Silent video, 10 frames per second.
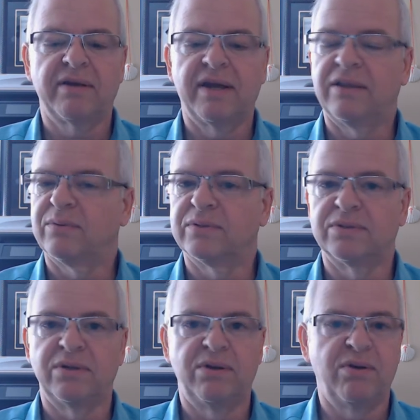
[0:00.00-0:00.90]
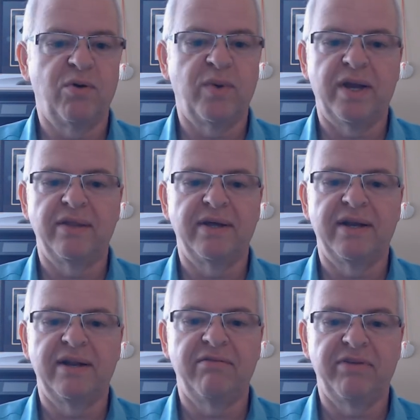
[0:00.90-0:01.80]
and there was no way that
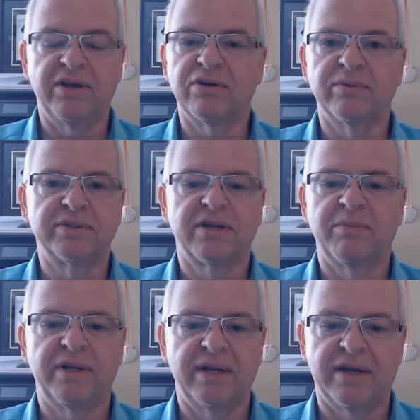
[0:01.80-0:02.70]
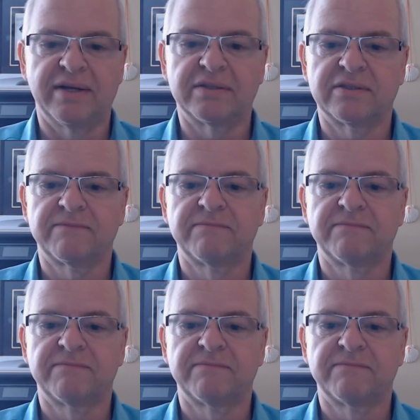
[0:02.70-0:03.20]
any vehicle was coming to get us.